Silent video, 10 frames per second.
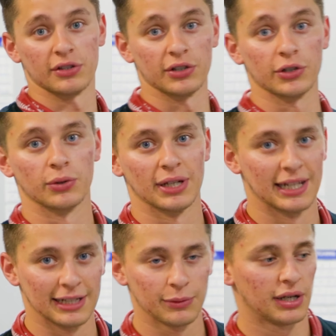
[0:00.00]
to do
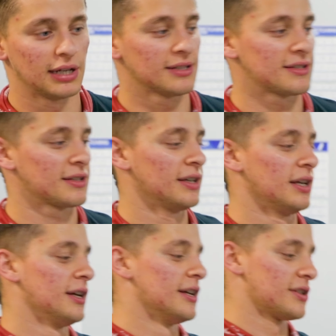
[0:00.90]
anyways.
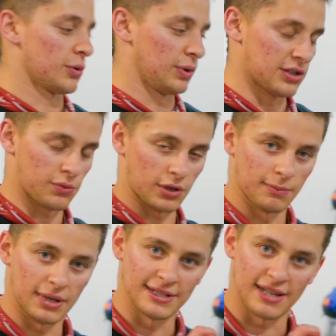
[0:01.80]
So we just want
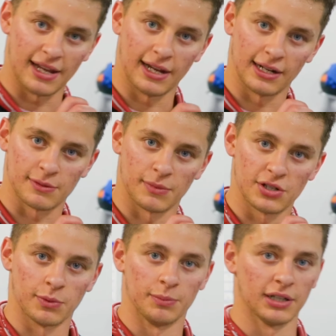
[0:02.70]
to maintain as
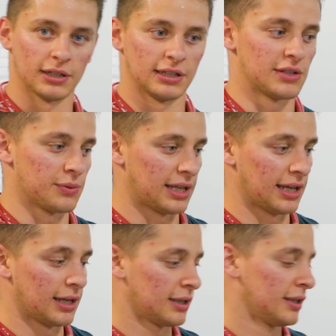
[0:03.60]
much mobility as we
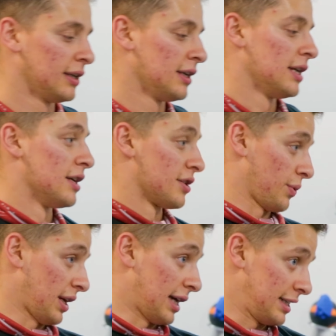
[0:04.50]
can.
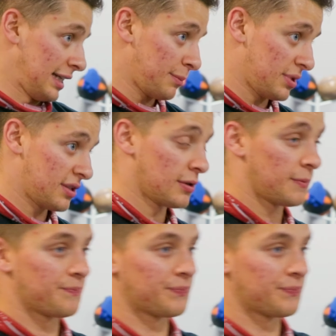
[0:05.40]
So we got dips.